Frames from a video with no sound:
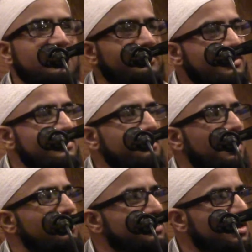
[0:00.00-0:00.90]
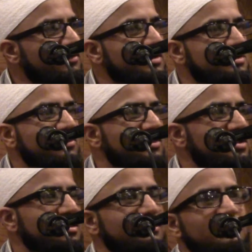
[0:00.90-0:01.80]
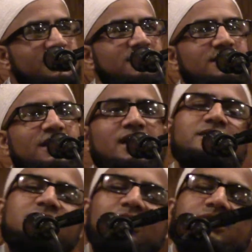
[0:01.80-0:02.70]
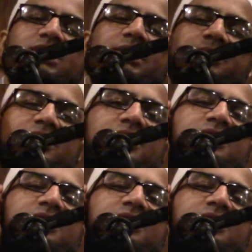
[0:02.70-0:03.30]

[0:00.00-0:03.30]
even the bones and everything we've eaten, and gone to sleep.